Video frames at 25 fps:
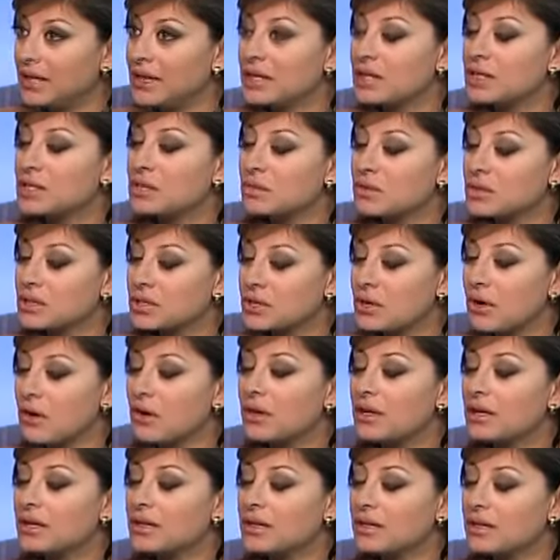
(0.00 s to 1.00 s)
So it
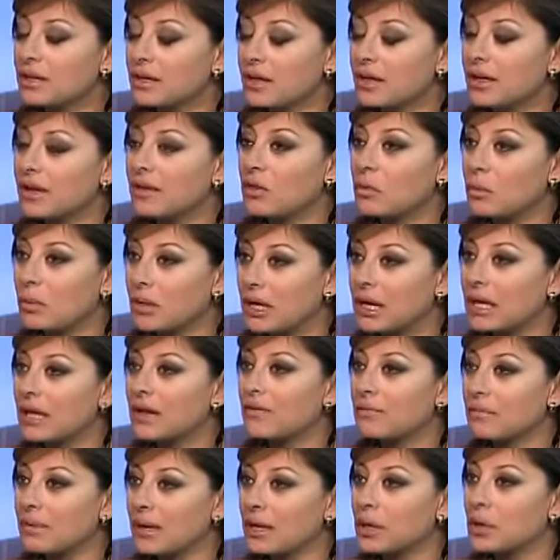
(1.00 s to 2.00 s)
started uh, at the beginning
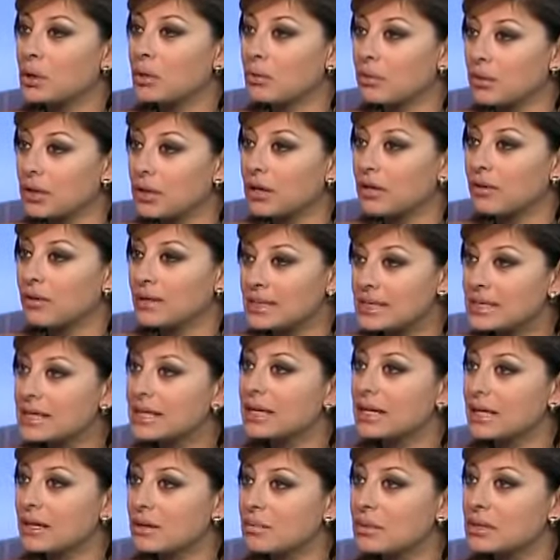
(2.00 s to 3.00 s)
of my career at
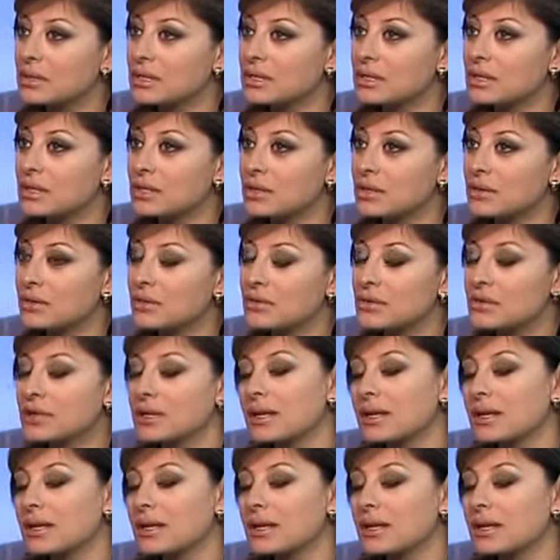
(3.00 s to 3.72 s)
CNN Business News,